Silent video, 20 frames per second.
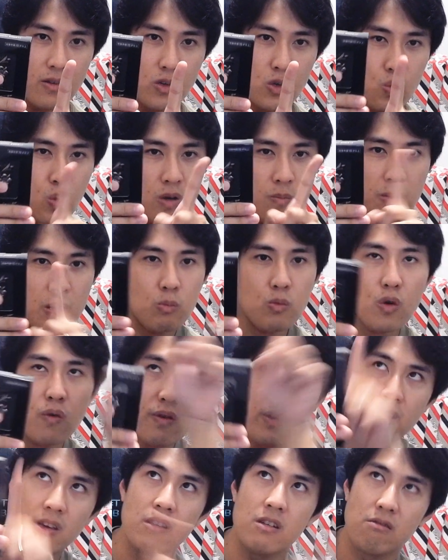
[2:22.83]
You won't be
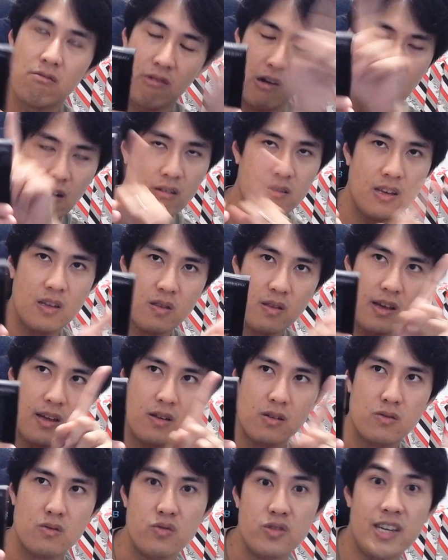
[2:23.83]
moving it around and
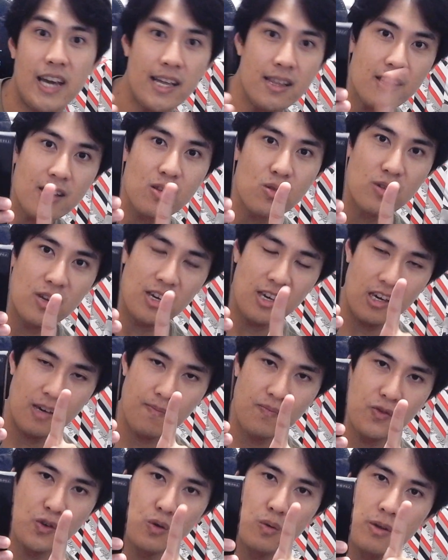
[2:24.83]
reacting to the
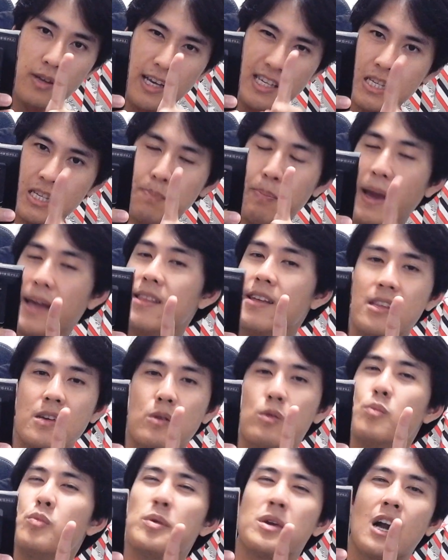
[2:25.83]
aim. You expect that they
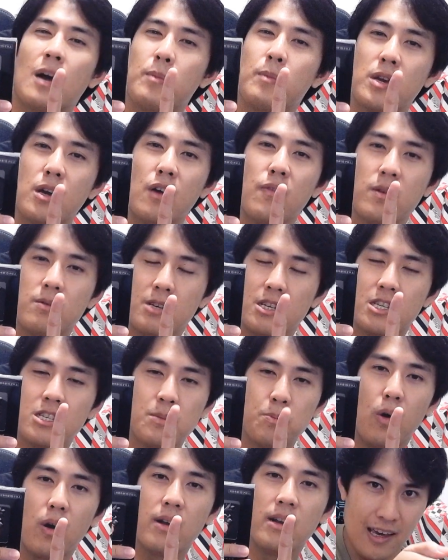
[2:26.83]
would be coming out from that
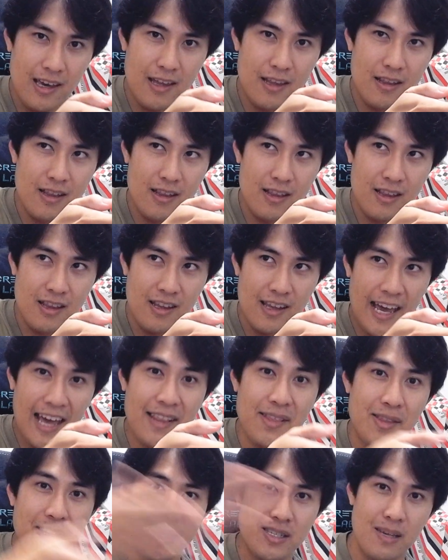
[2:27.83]
spot in
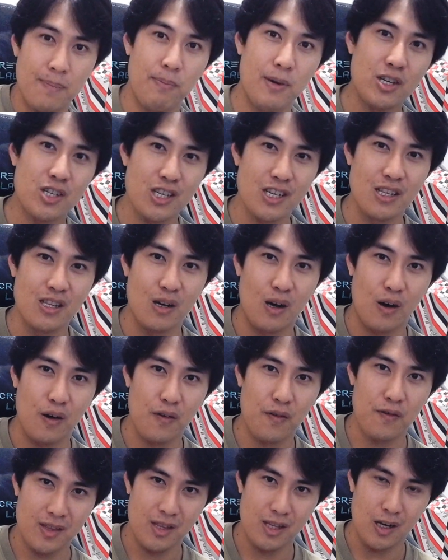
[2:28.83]
anticipation
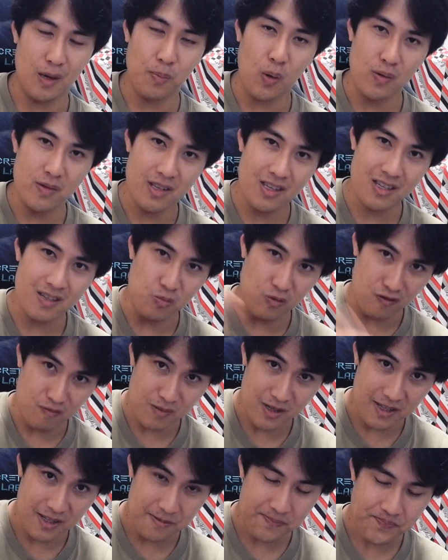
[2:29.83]
of the opponent's
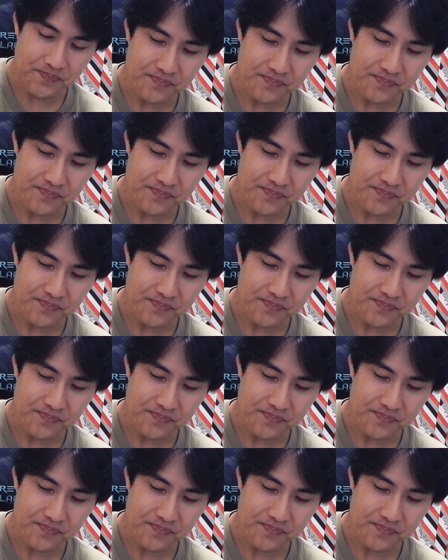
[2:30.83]
movement.